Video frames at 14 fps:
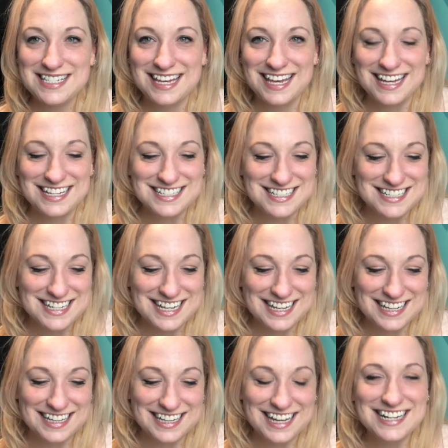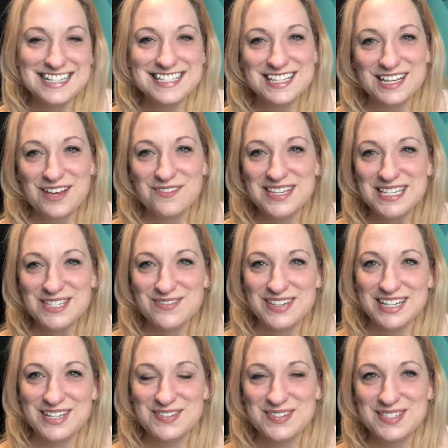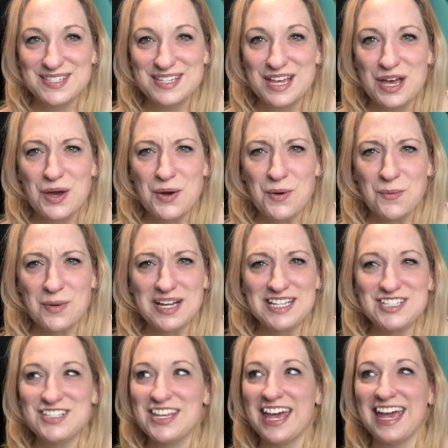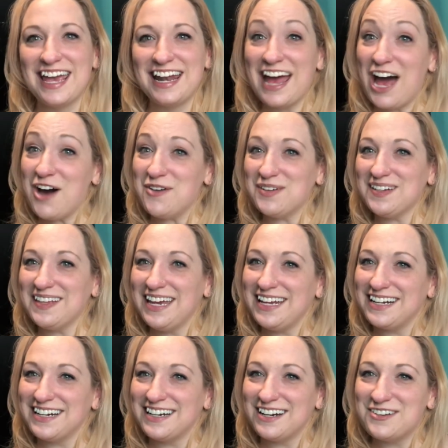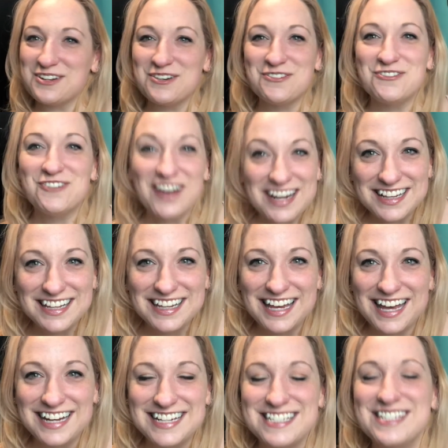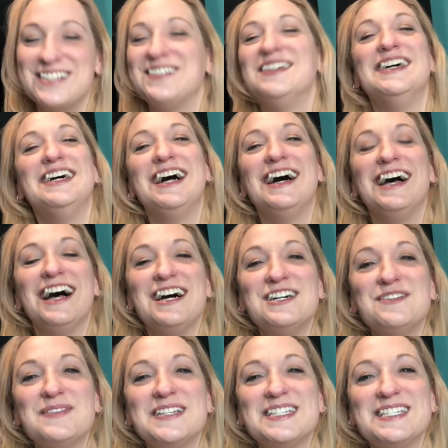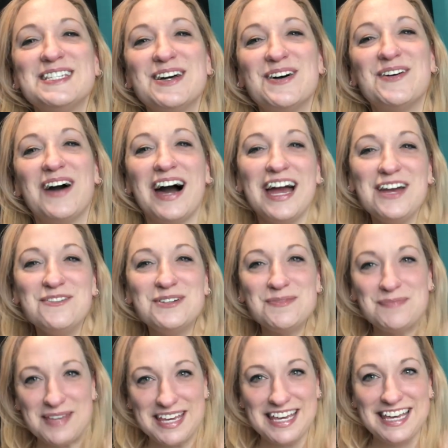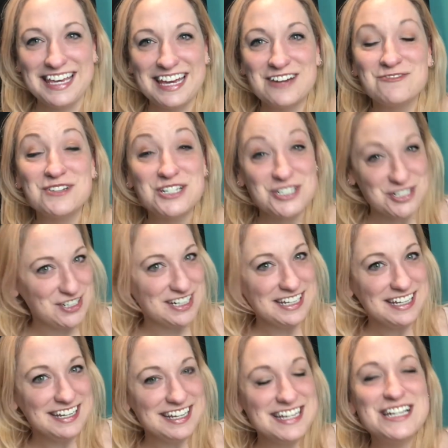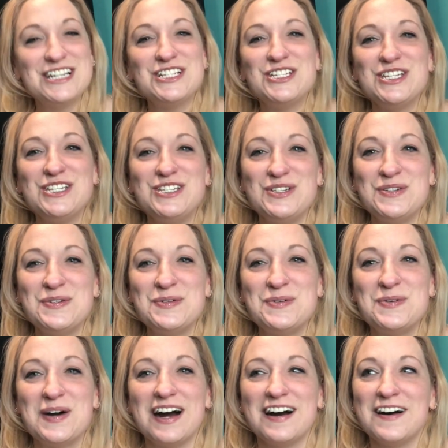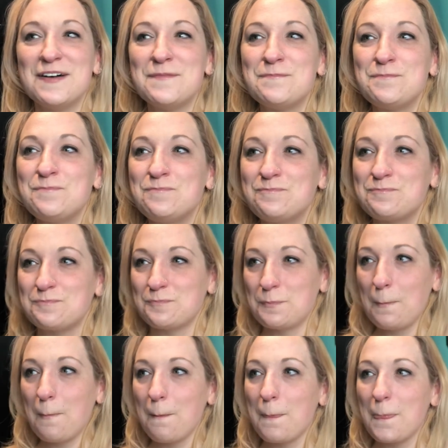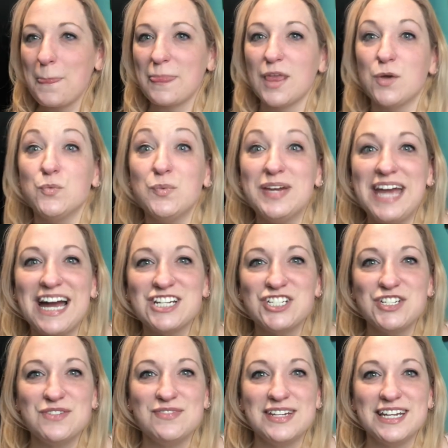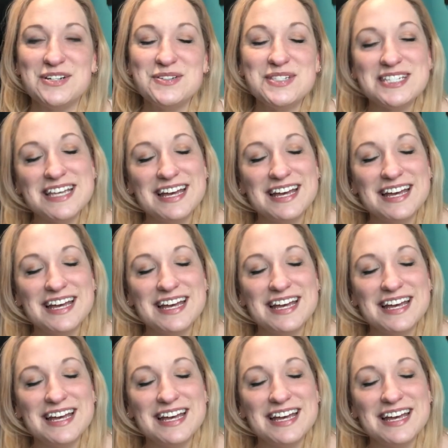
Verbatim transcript: and, uh, and I still have these videos which like an hour later we're finally getting to. Um, so I will be returning to do um, reaction videos